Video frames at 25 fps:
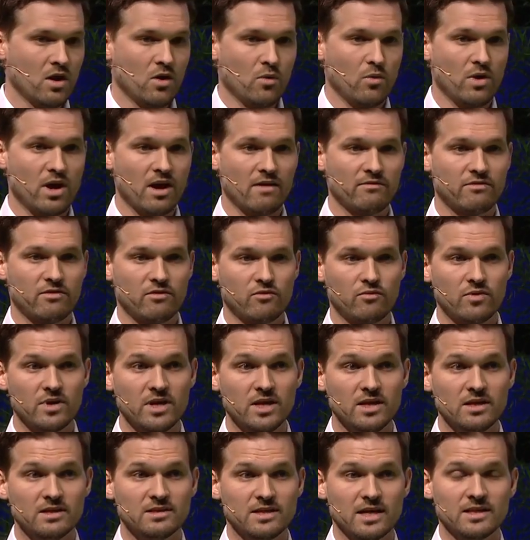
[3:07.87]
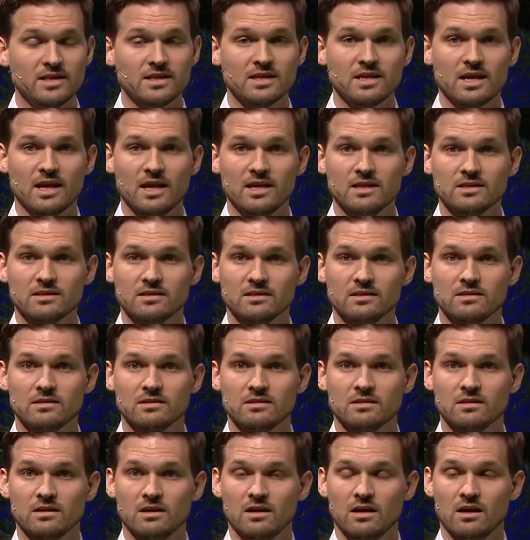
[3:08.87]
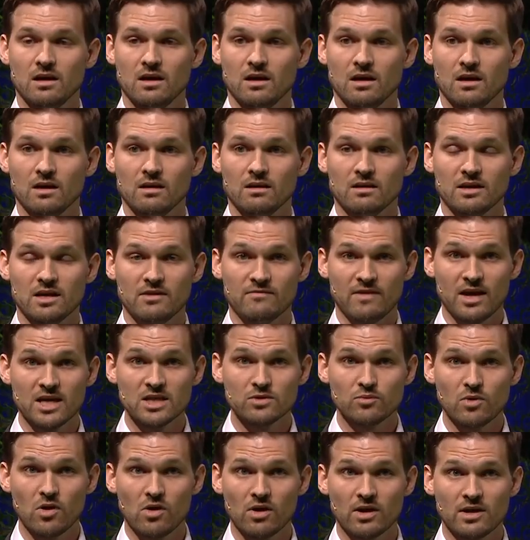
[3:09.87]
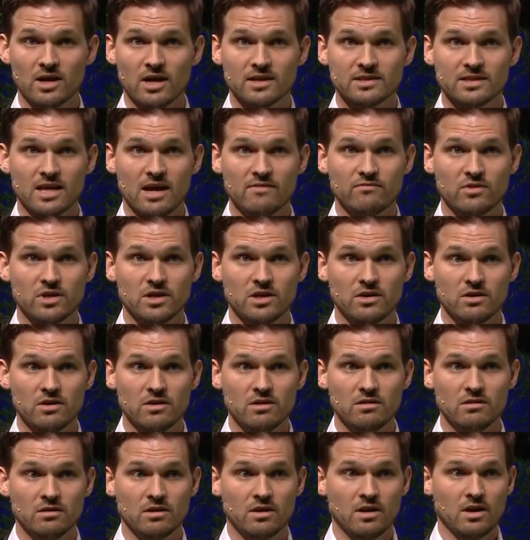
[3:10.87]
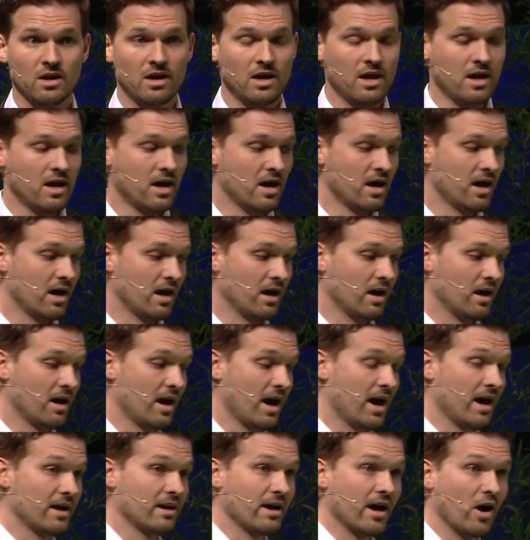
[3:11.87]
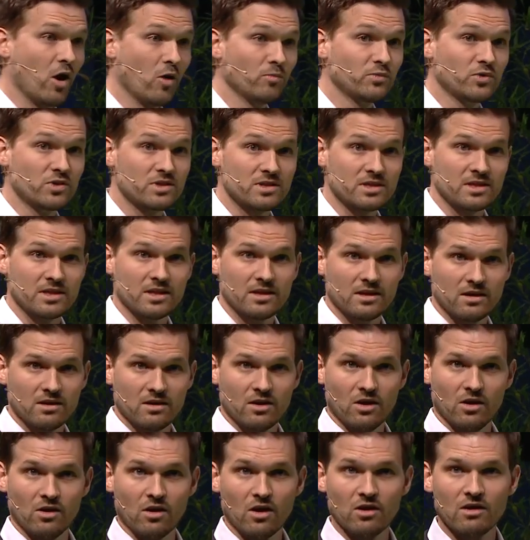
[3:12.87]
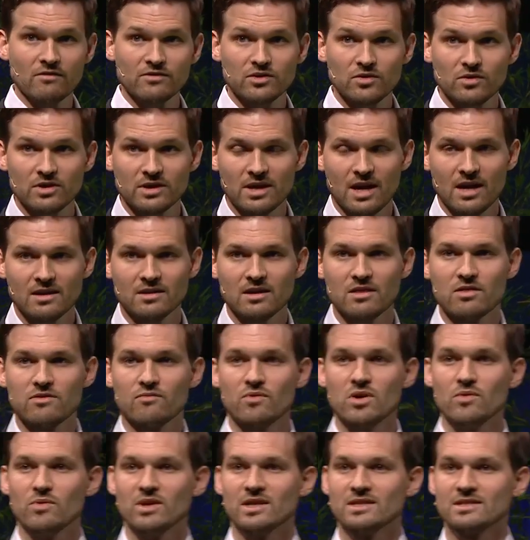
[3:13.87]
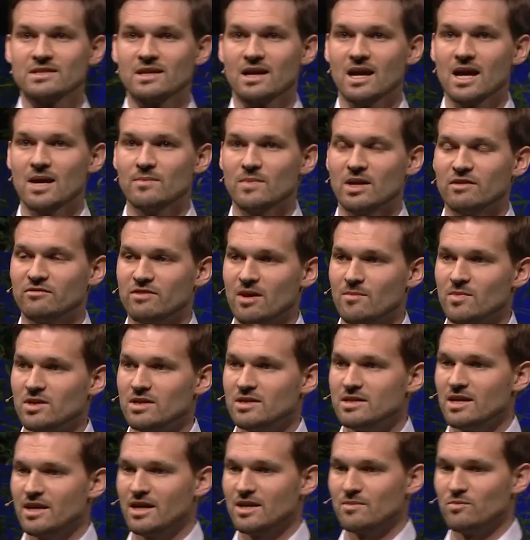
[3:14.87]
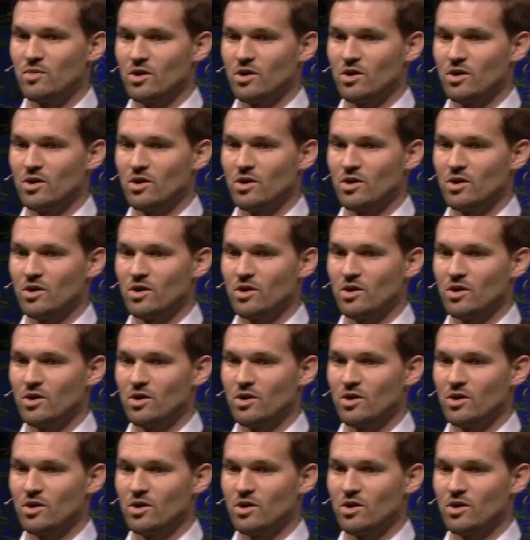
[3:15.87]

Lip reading: We have three dedicated events we organize every year, and I hope to see a lot of you again in 3 weeks' time at Family Day in